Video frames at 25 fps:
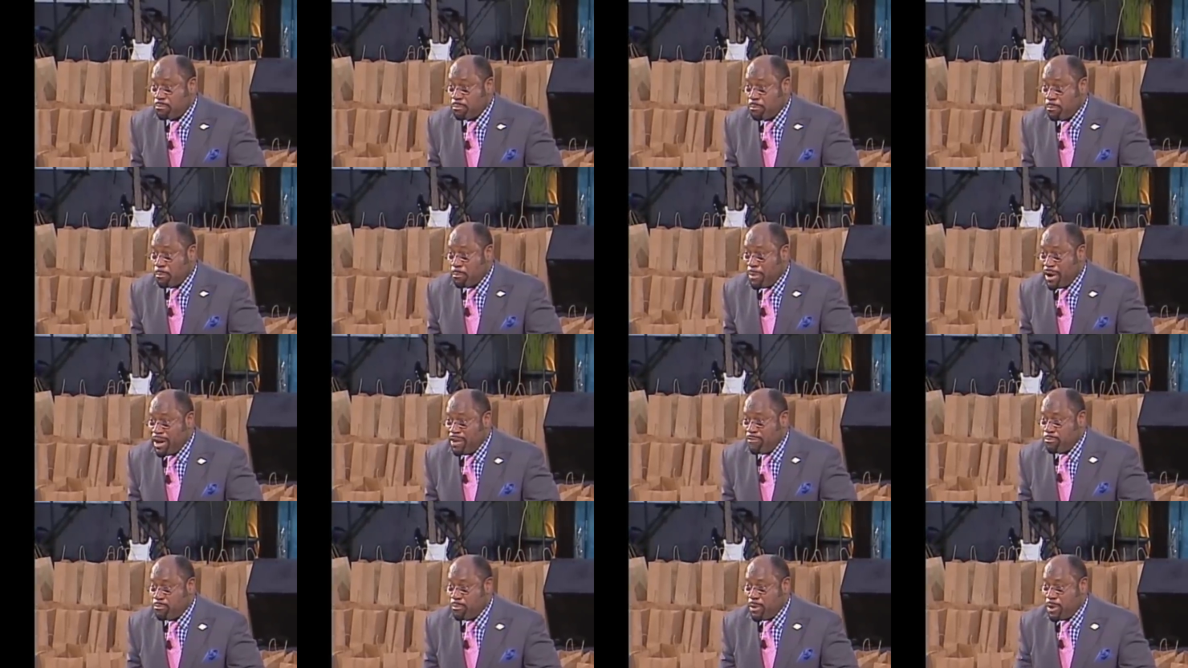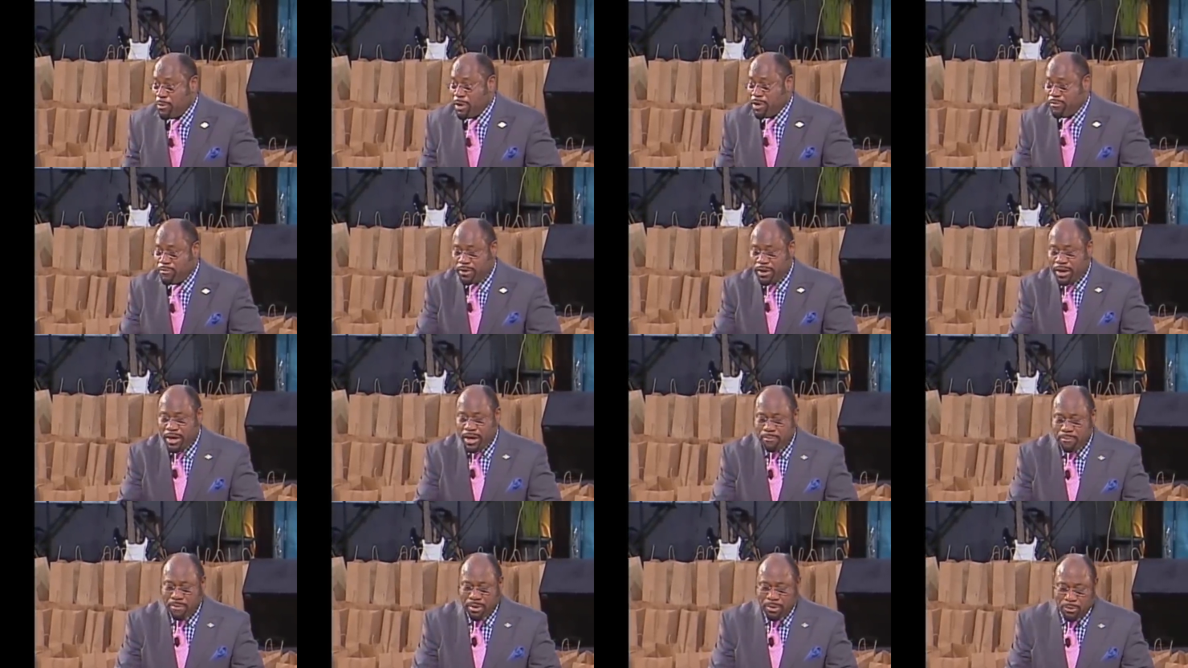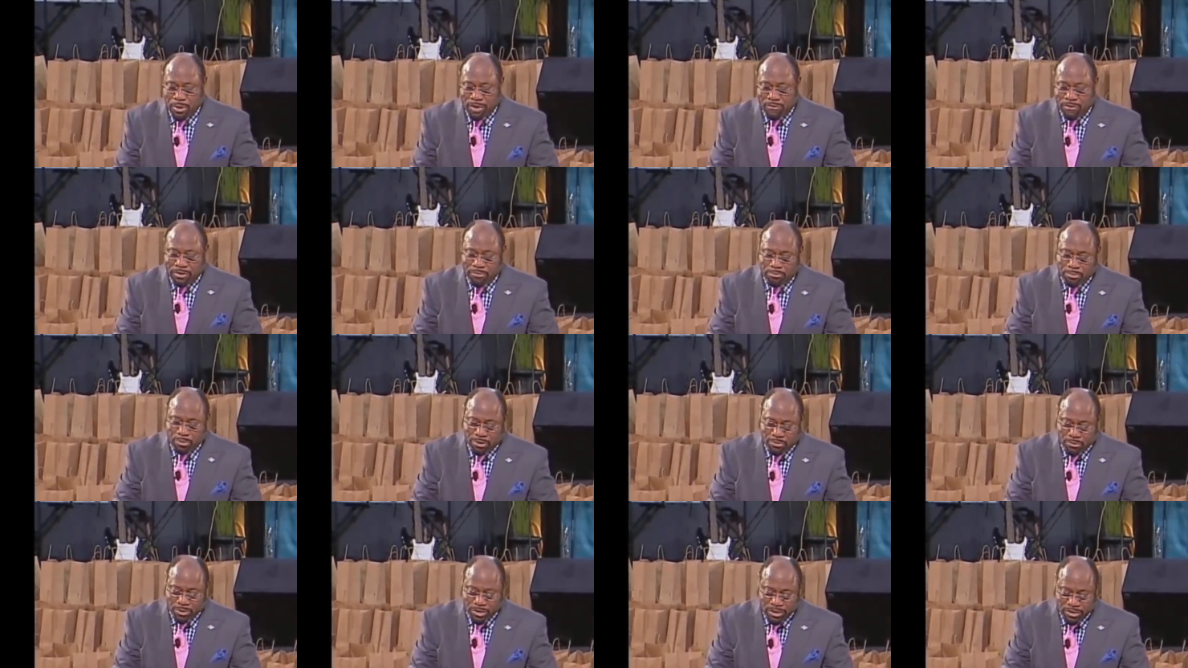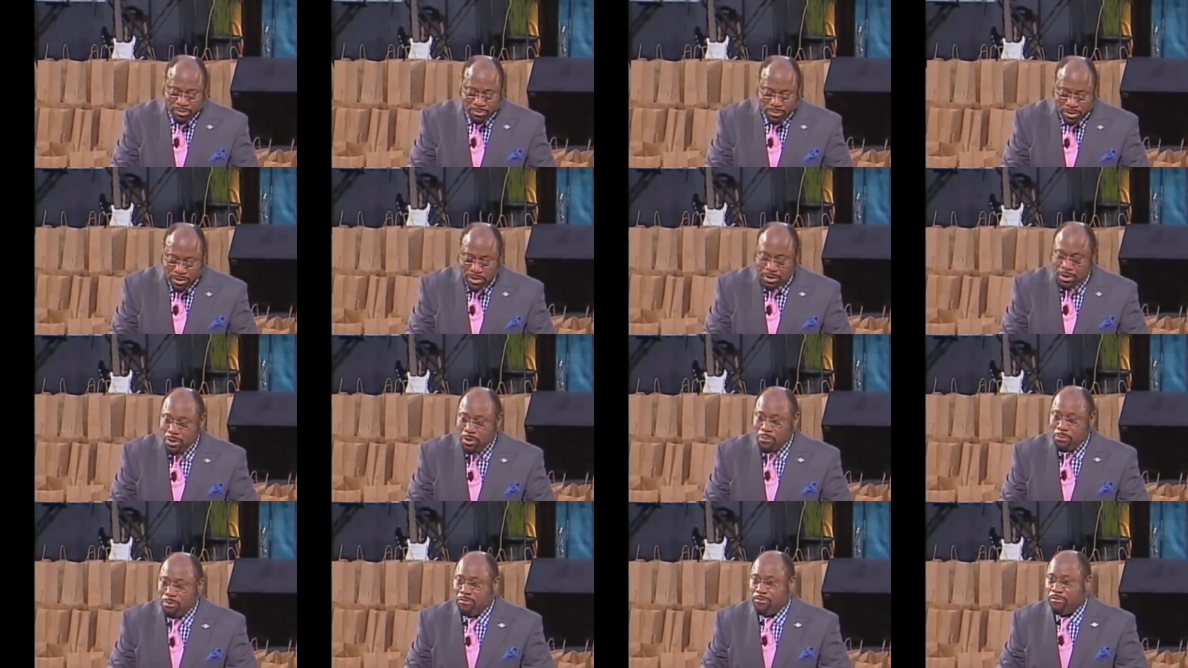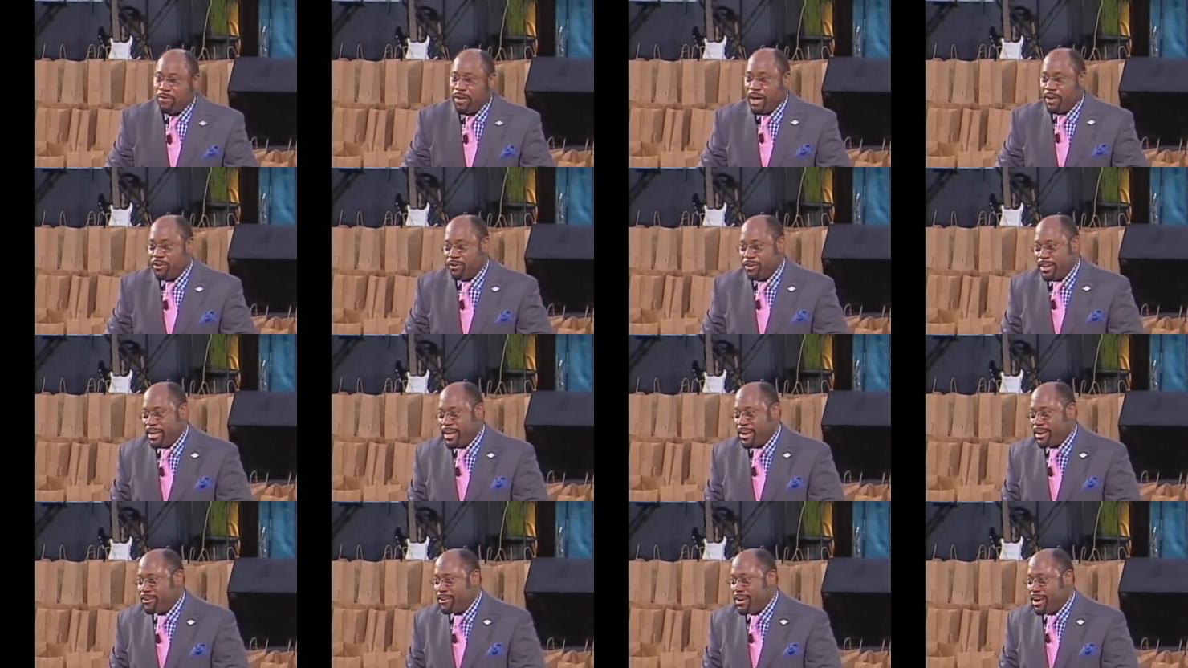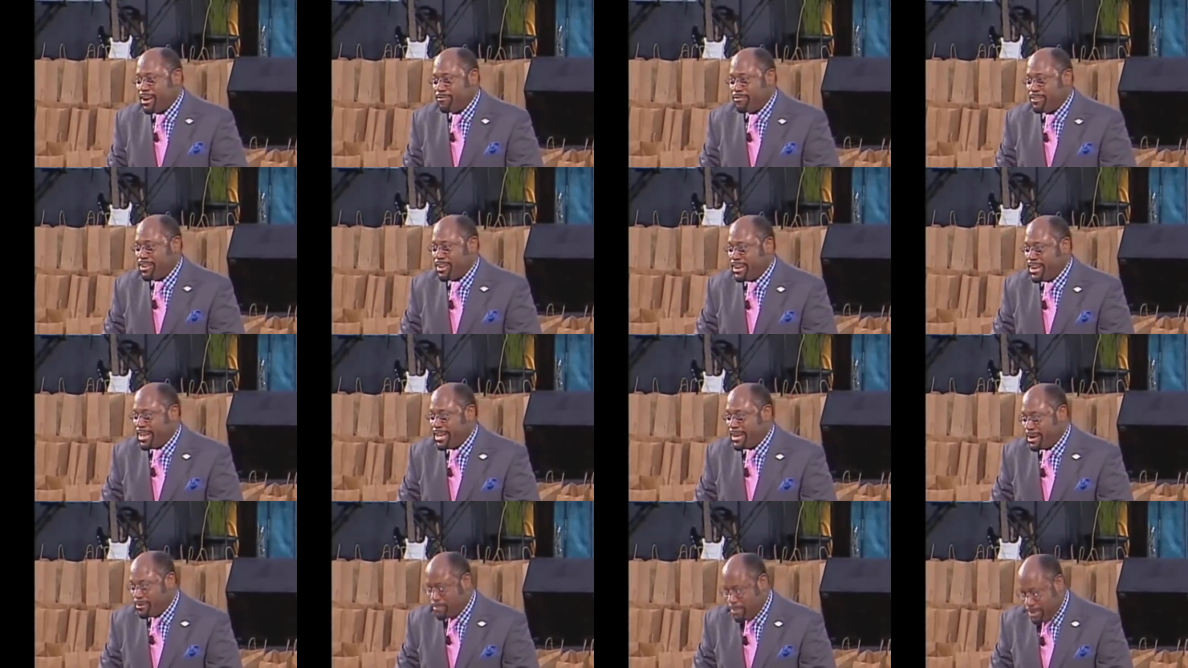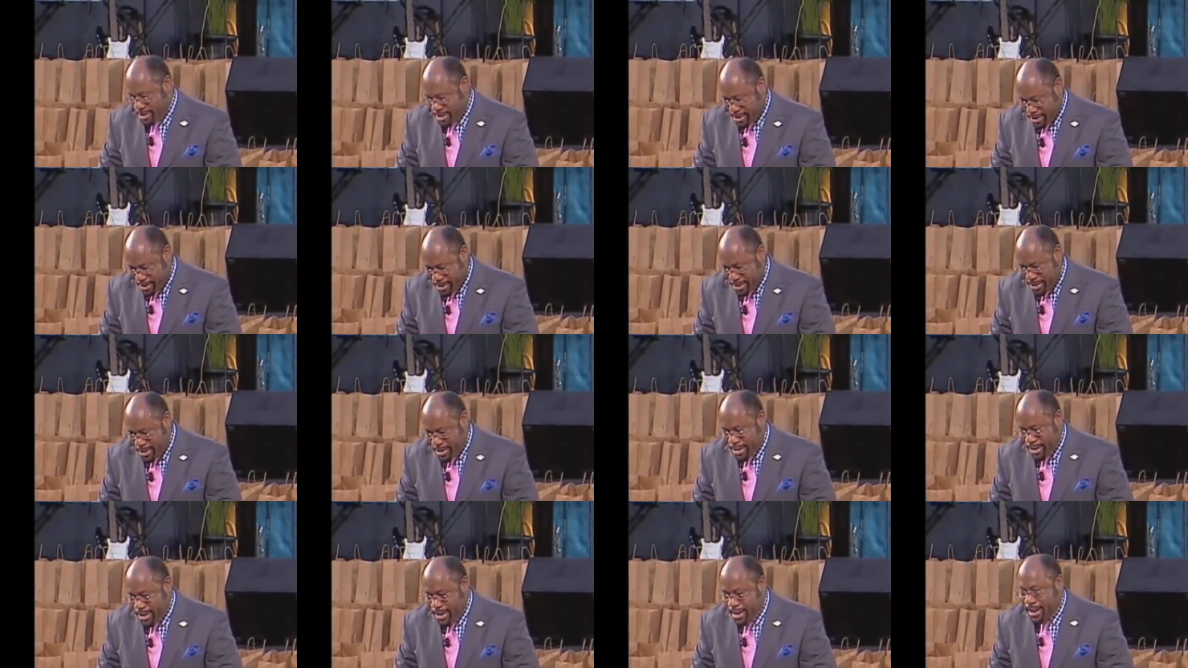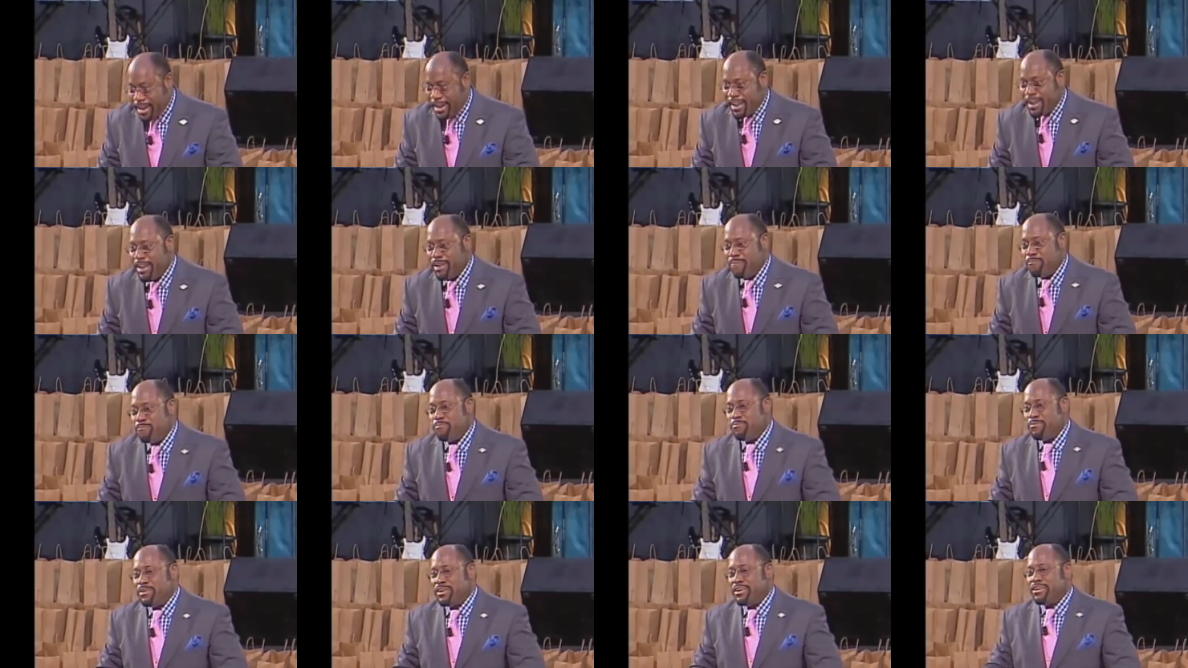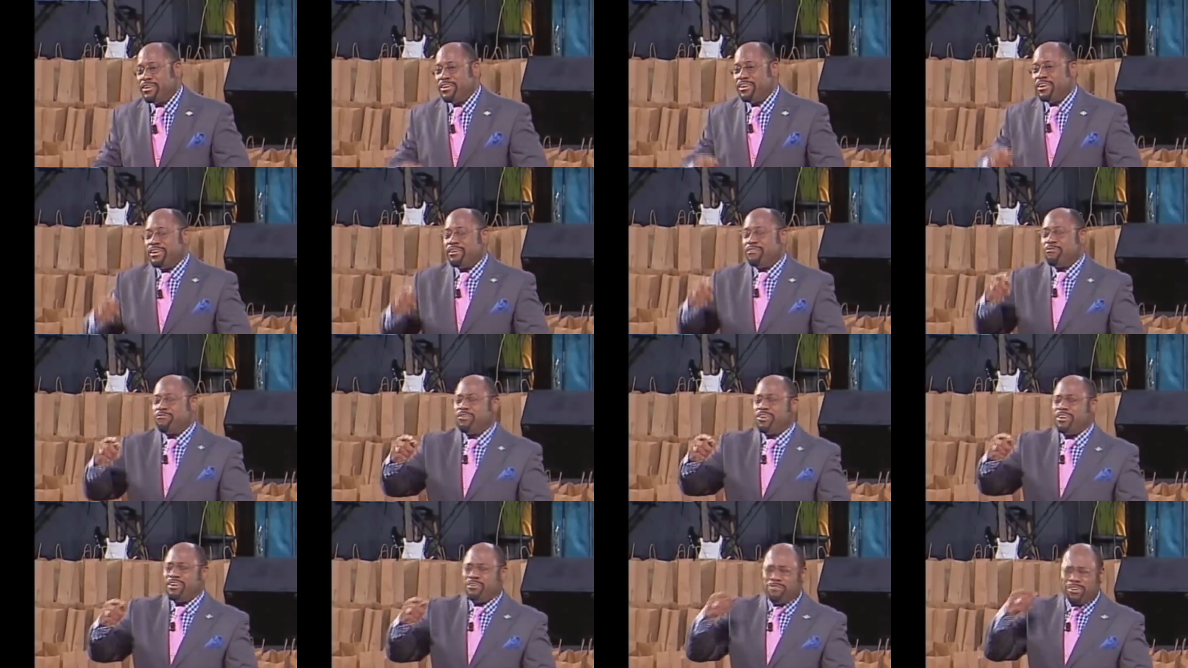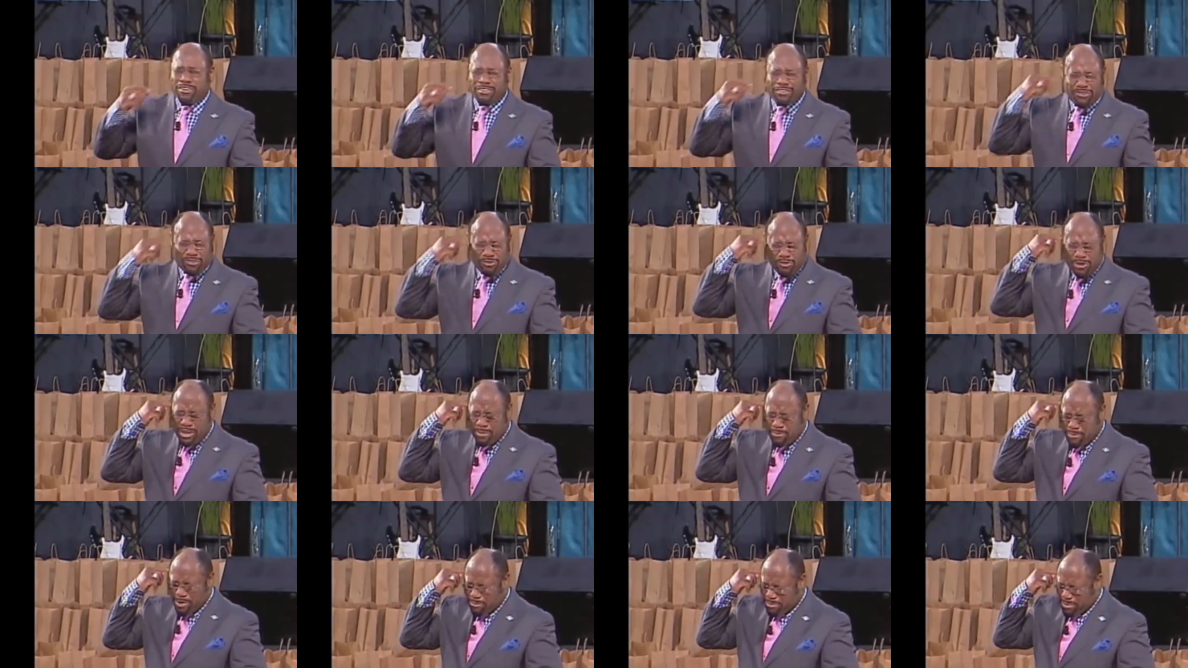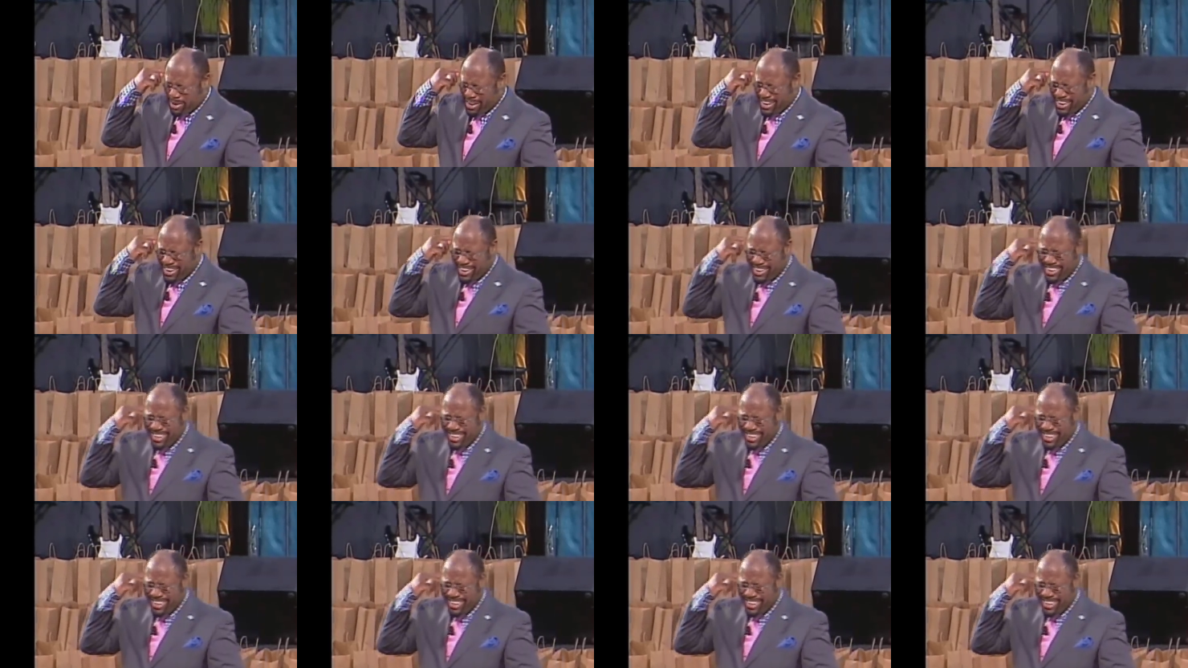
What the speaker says: My wife and I, my wife had a problem with this one. We flying on the aircraft the other day coming here. Little girl in front of us screaming, man.